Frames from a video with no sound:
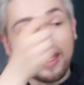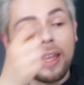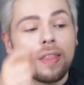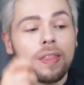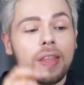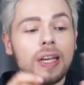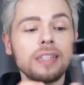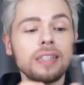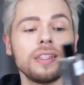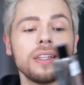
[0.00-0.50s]

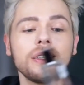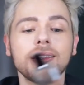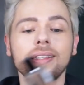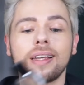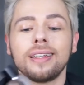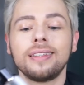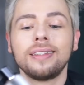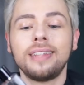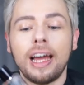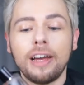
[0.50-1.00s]
This is
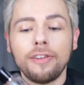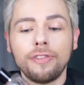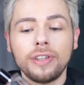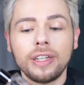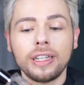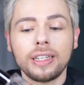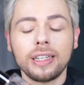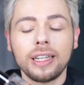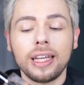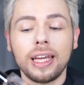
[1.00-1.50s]

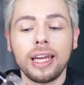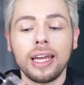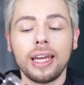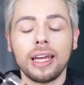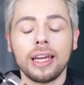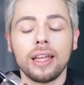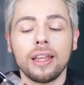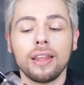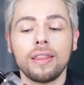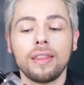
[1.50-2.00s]

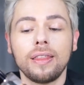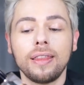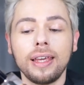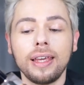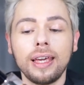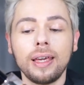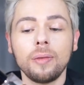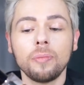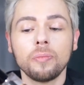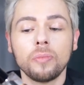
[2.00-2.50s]
definitely
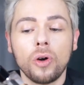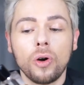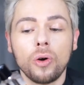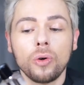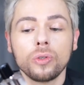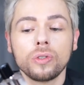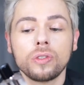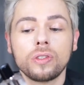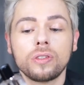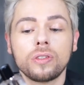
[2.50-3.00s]
the
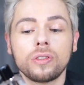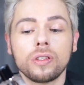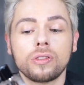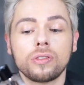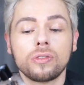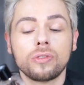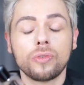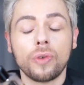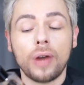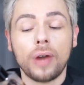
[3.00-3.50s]
most
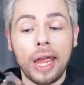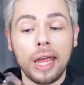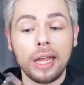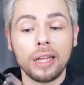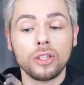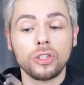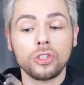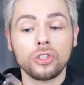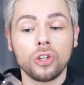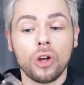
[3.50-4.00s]

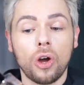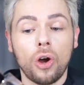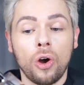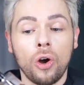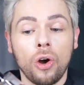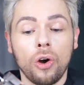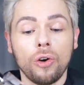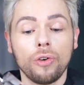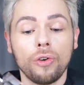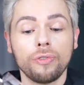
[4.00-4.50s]
strange
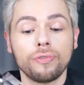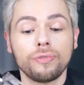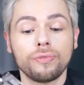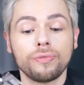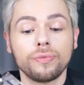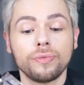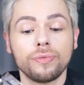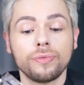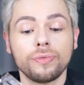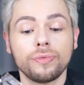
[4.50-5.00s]
of,
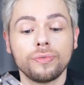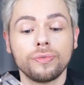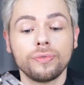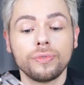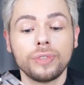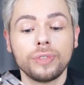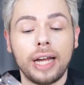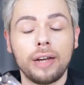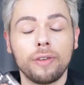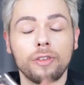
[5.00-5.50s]

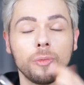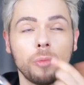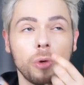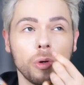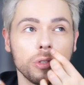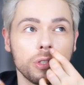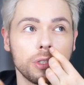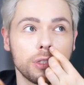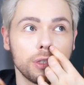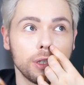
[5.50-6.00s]
kind of the
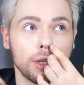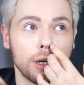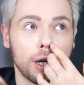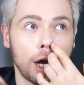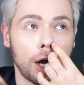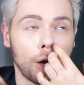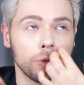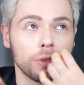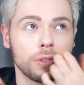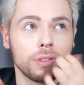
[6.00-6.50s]
most
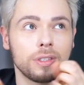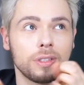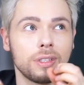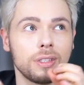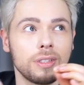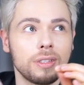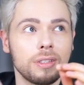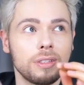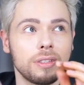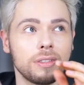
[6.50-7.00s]

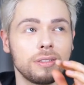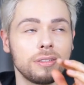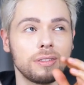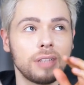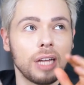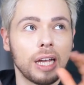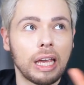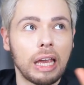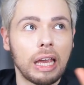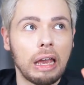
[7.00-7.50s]

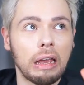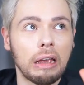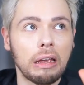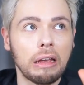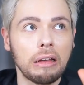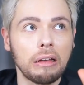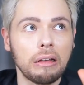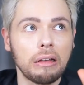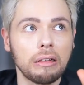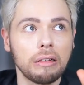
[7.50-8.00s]

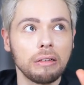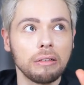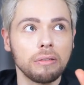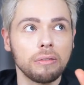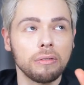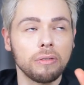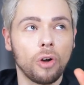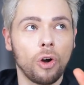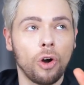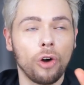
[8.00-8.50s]
outsticking
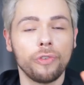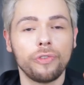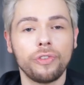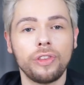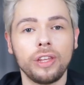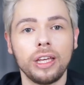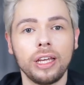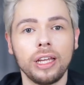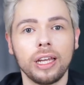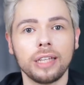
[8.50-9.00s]
of
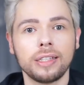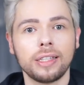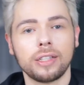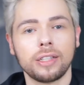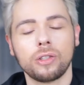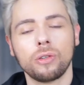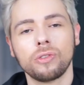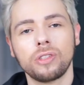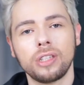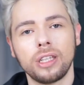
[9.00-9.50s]
the Les
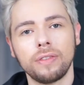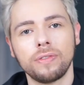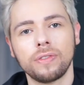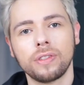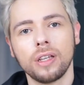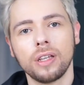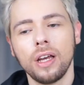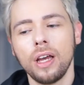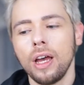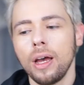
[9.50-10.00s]

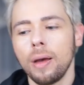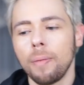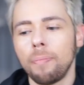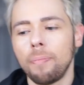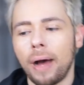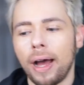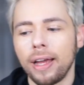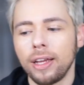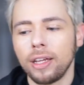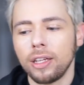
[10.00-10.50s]
Exclusives
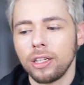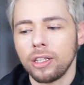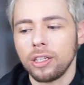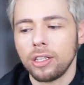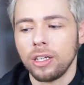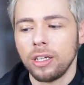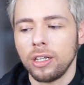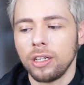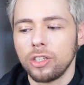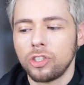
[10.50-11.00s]
by
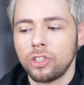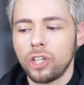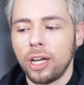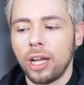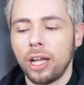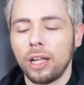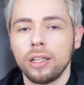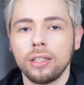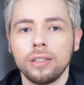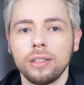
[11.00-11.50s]
uh,
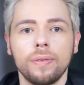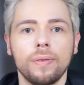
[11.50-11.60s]
Chanel.